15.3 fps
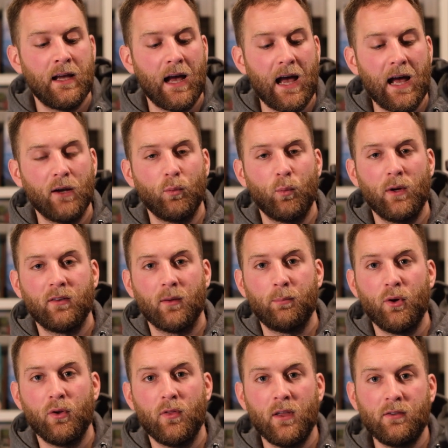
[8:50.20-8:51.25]
and once I
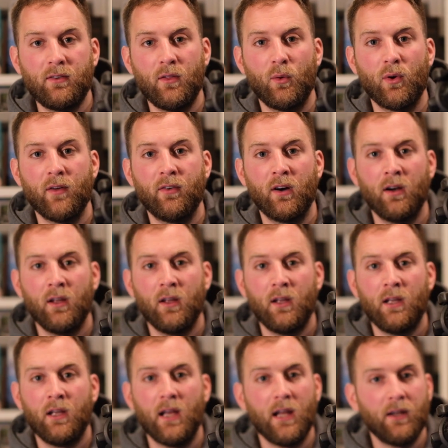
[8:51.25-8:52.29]
put this in the river,
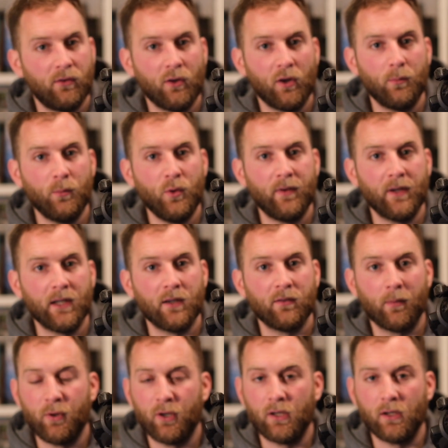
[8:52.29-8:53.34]
it's not moving. If
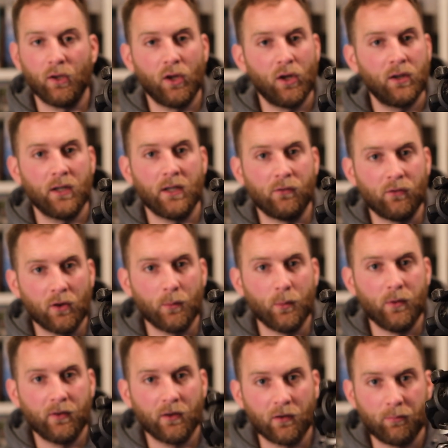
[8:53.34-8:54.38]
I put it in a loch, it's not
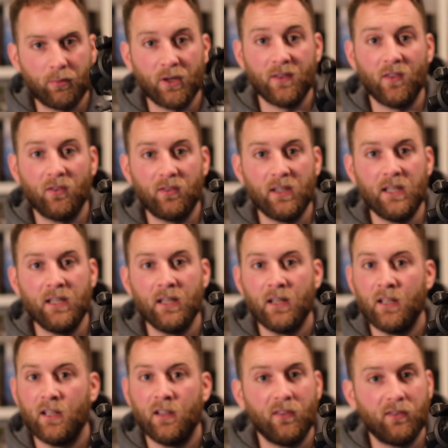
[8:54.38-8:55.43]
moving. If I put it in the sea
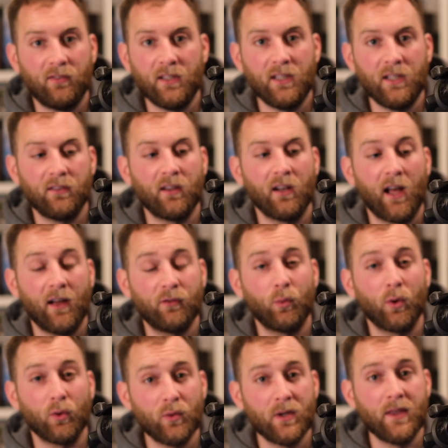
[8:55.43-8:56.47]
is going to have to
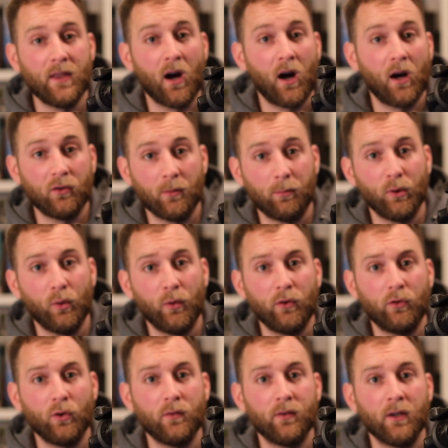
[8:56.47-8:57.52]
work really hard to blow
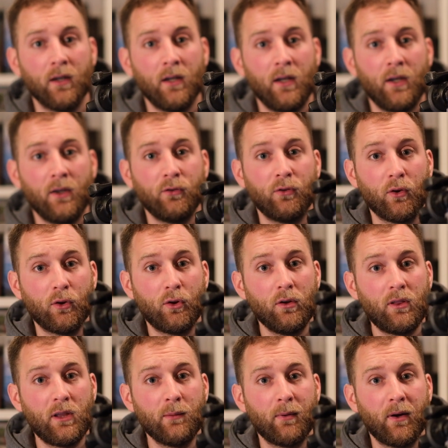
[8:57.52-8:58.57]
this over. So the
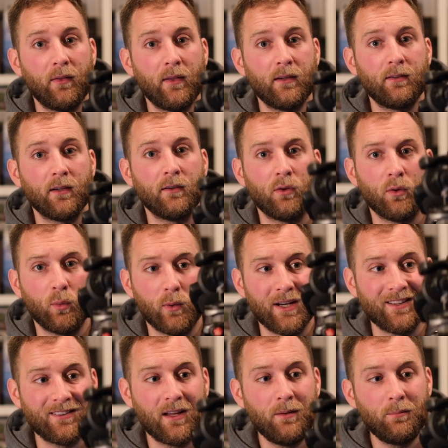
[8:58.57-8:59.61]
good thing about this is when
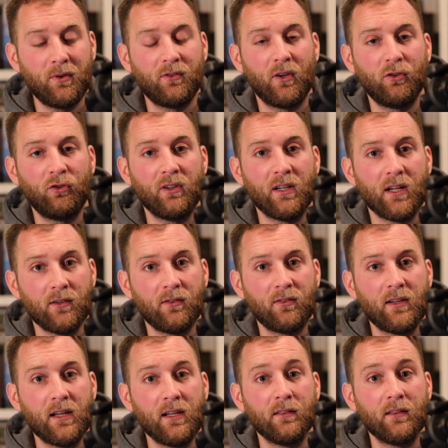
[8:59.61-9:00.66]
it's in position, it's
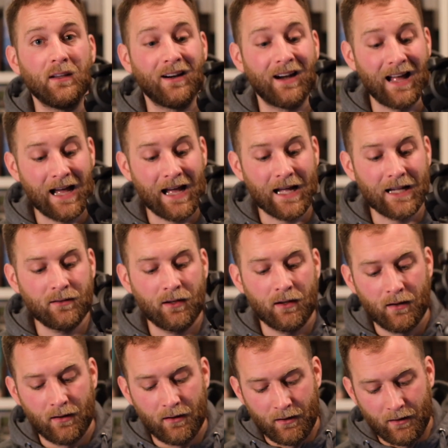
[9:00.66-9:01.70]
staying there. And
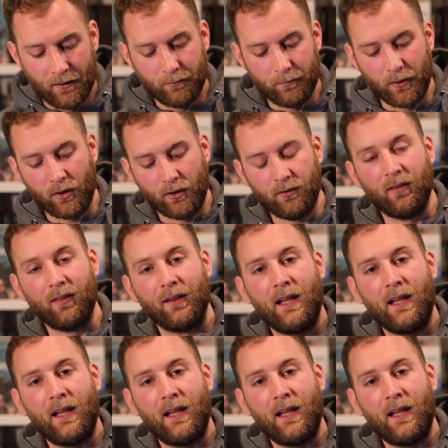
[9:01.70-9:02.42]
because of the